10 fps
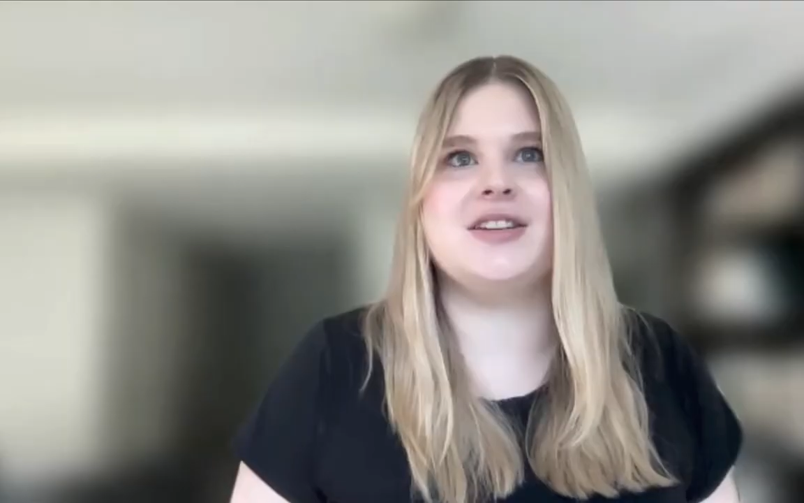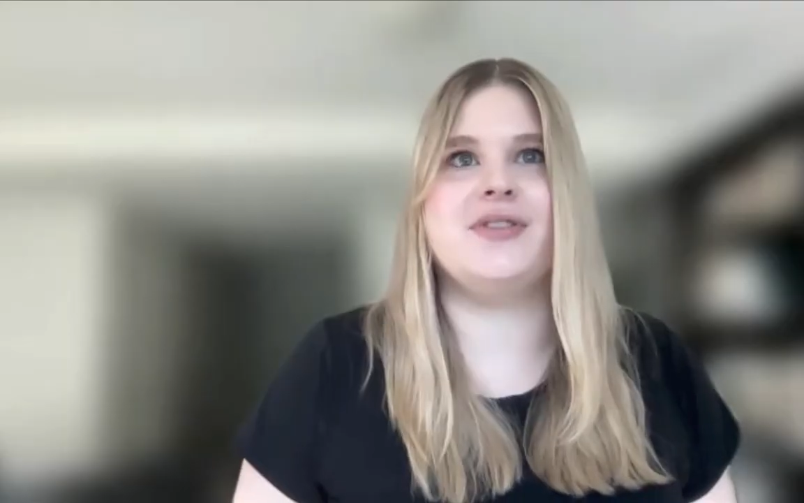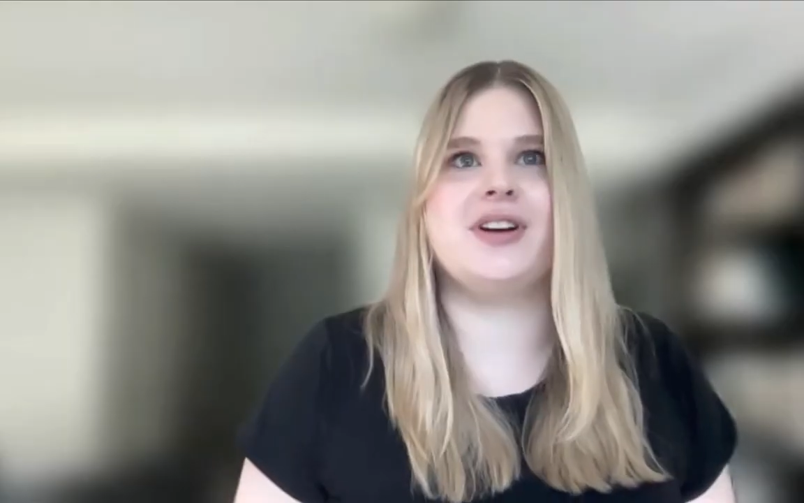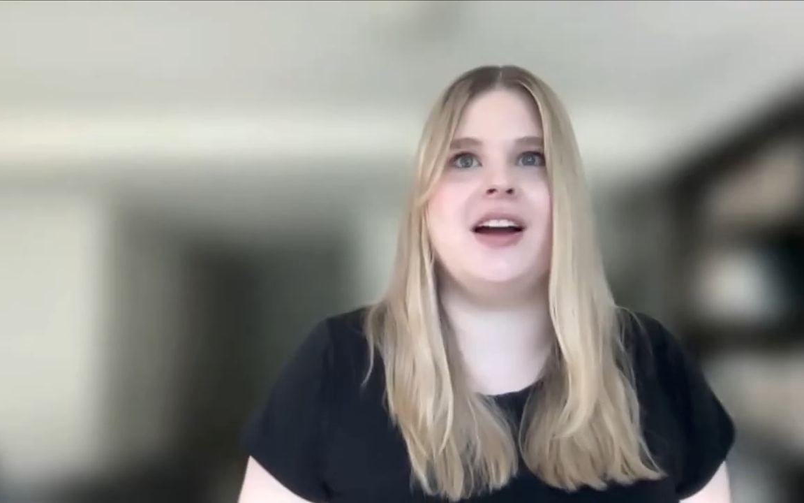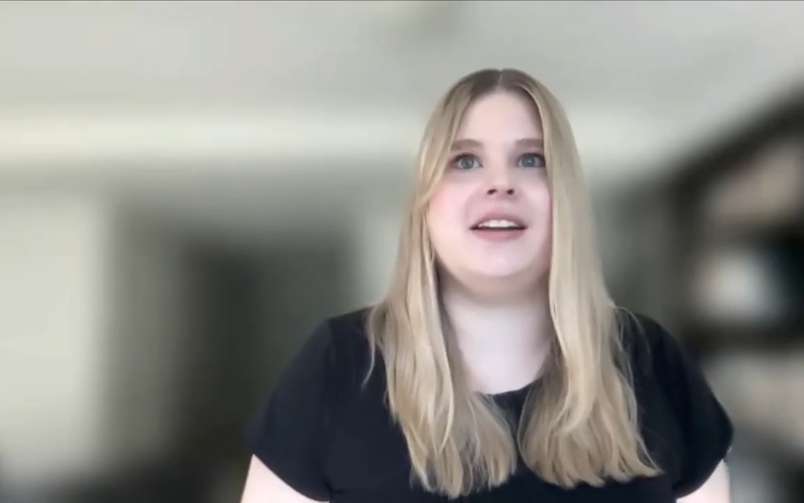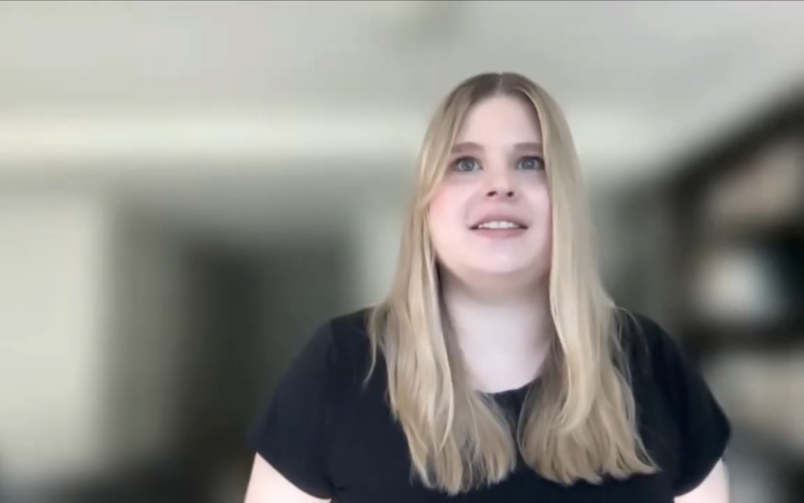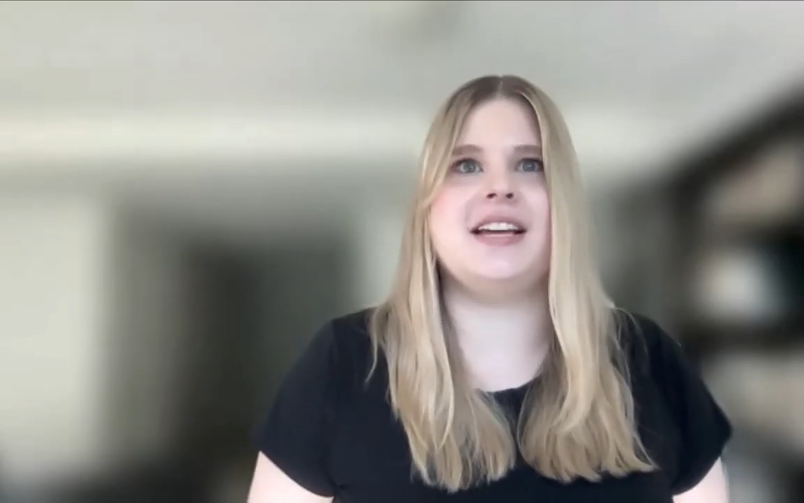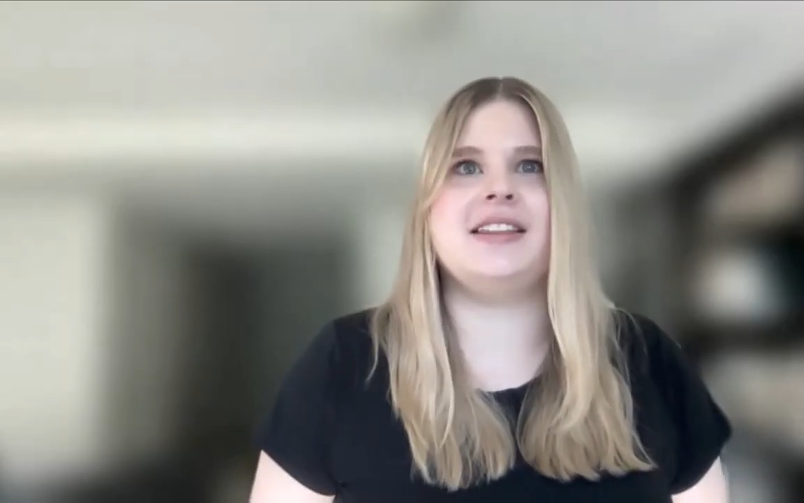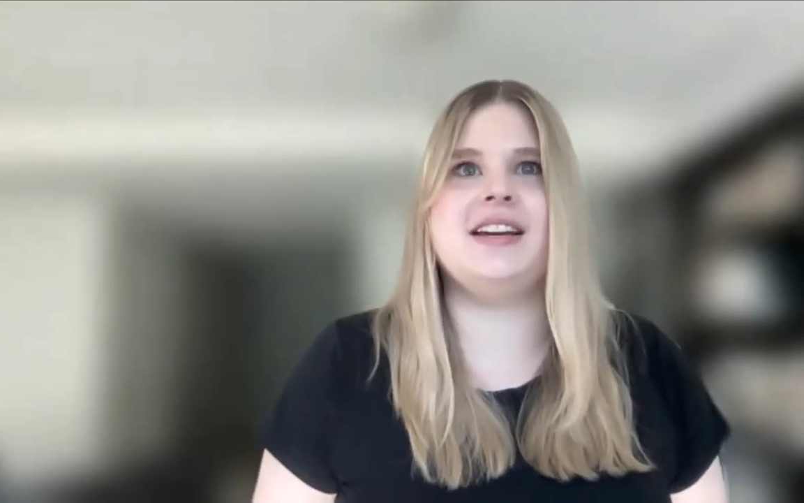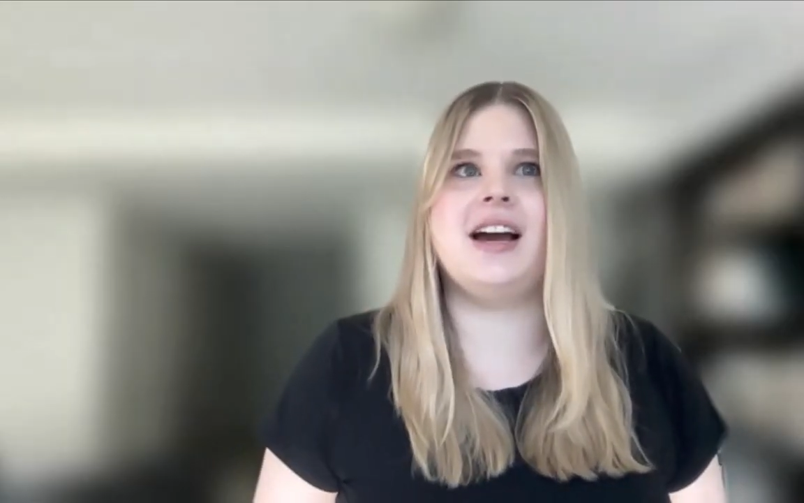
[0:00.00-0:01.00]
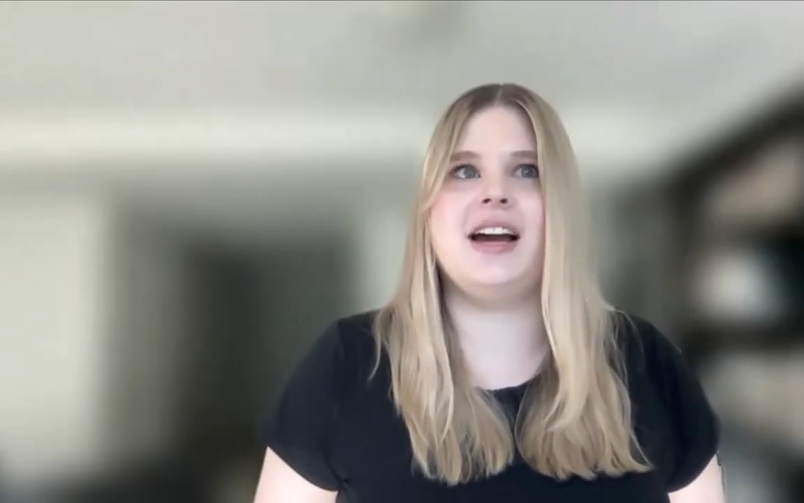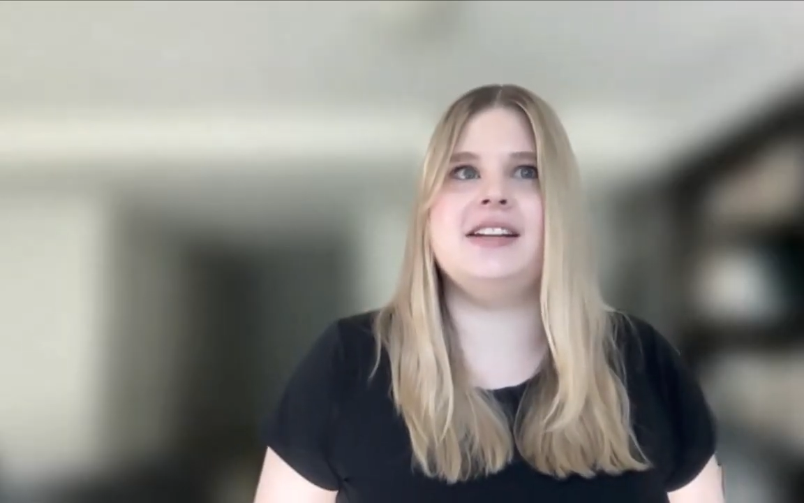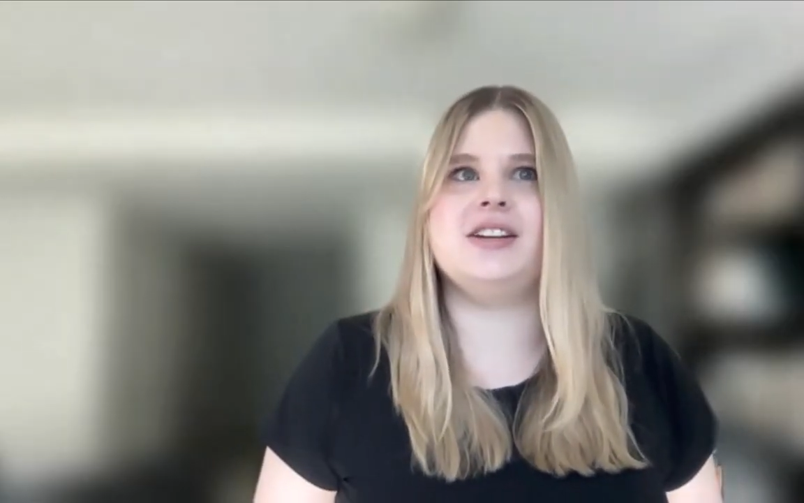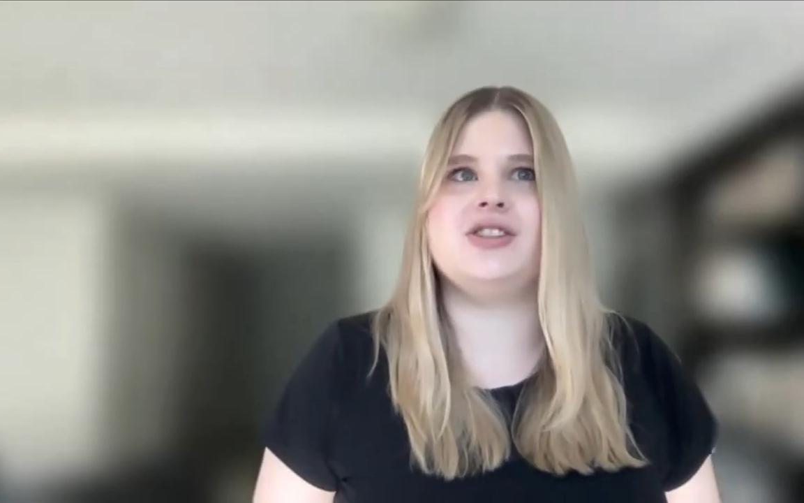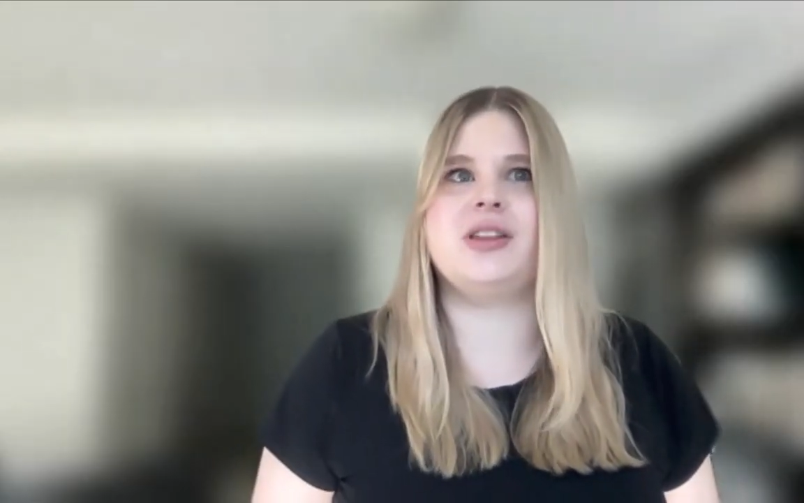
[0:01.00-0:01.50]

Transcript: for context, I think Hightouch,